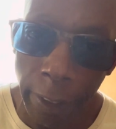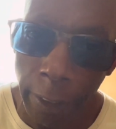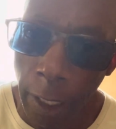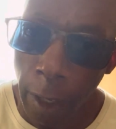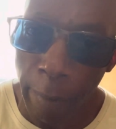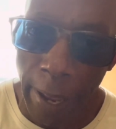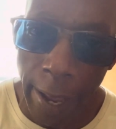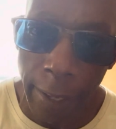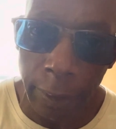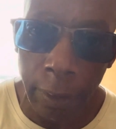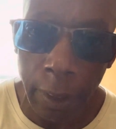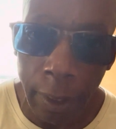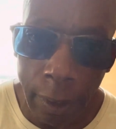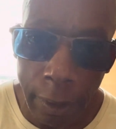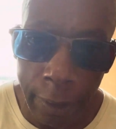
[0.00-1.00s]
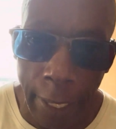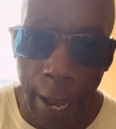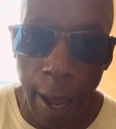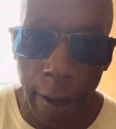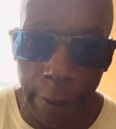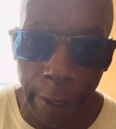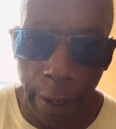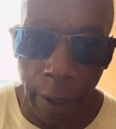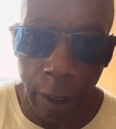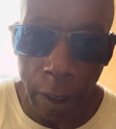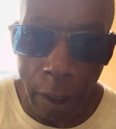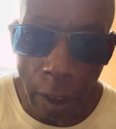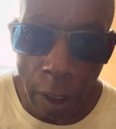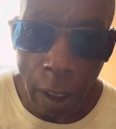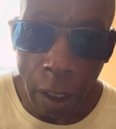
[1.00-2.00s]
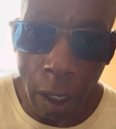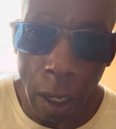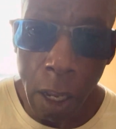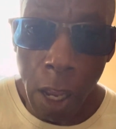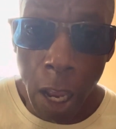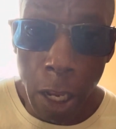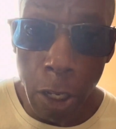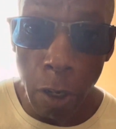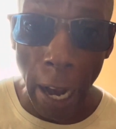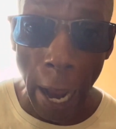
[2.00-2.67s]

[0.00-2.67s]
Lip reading: dumb ass down there. You